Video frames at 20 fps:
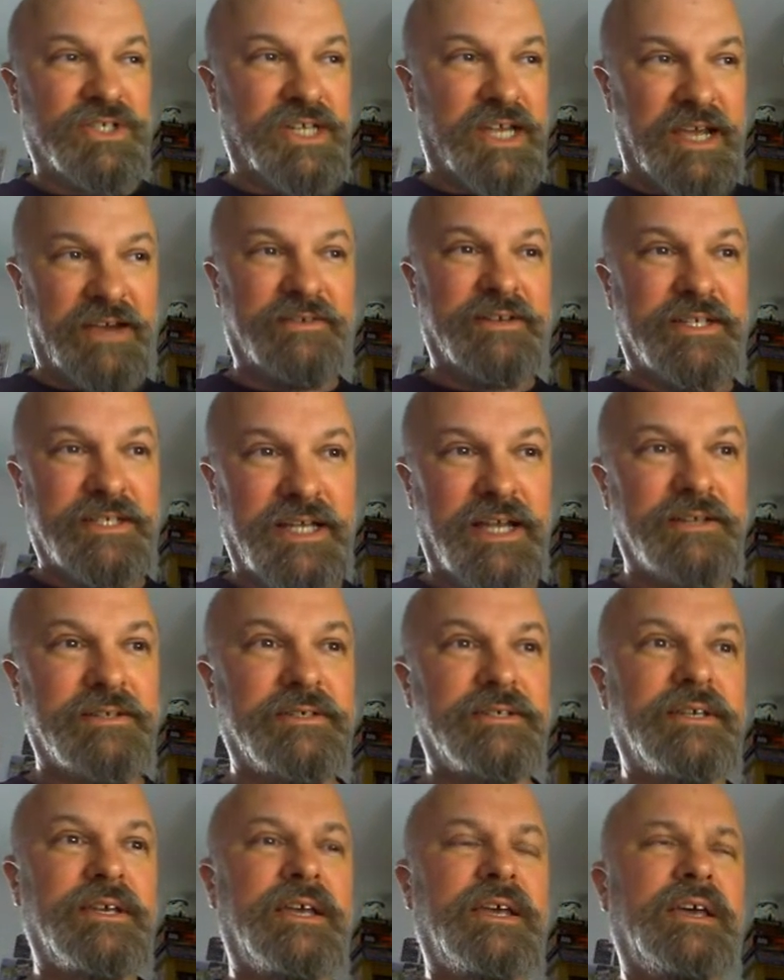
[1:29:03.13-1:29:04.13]
year in a
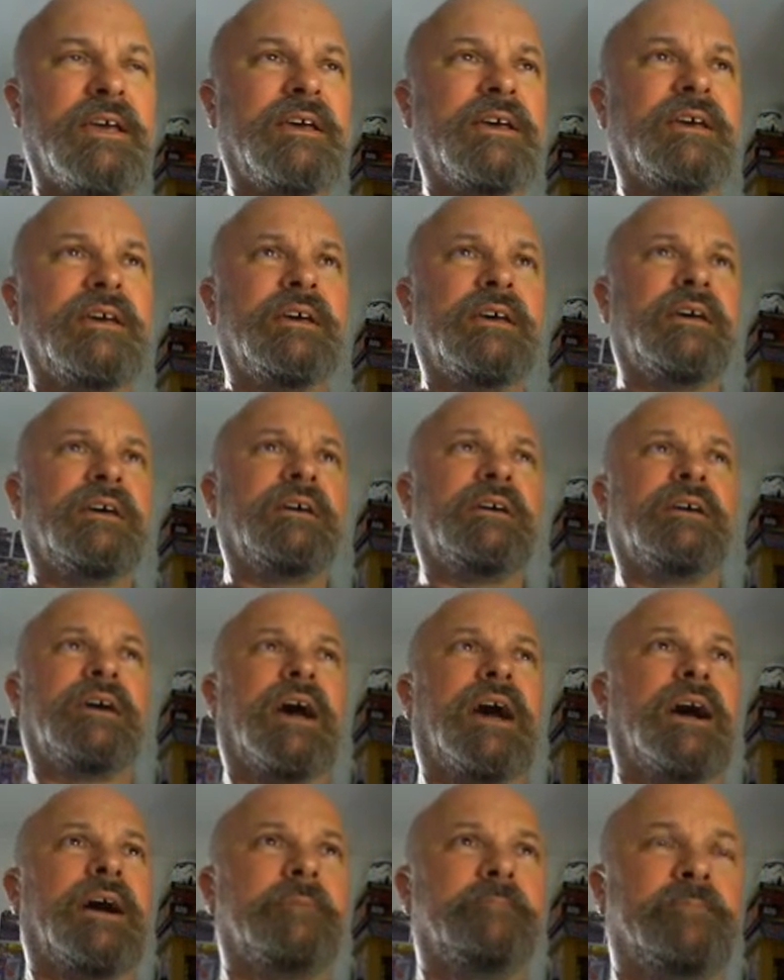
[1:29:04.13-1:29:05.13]
sense.
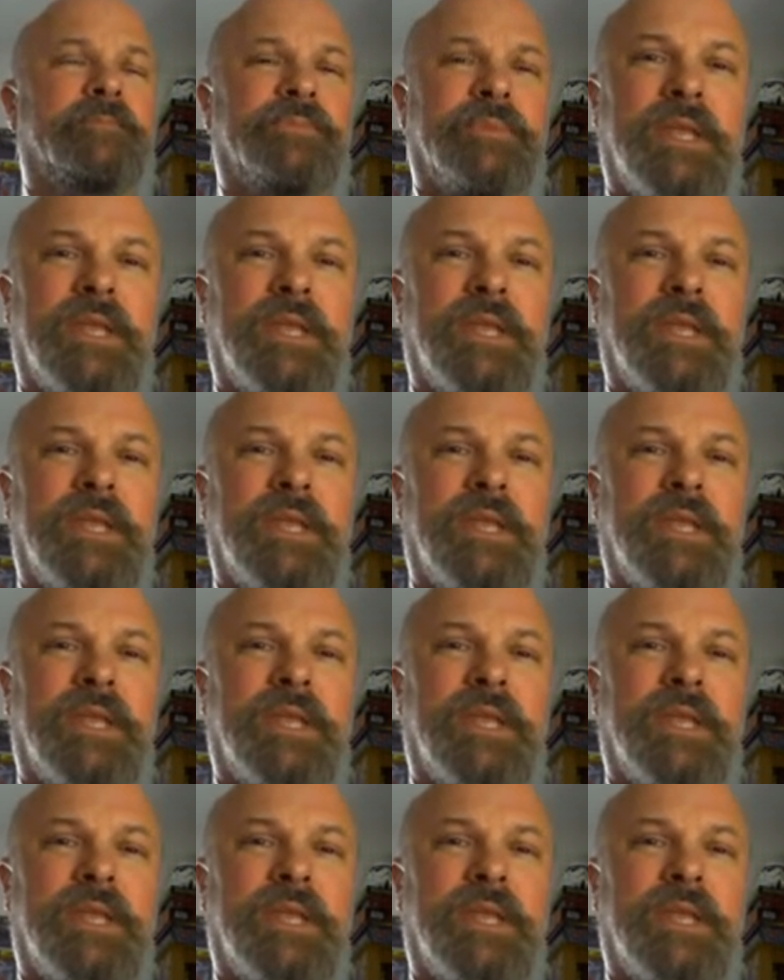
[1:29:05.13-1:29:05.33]
Um,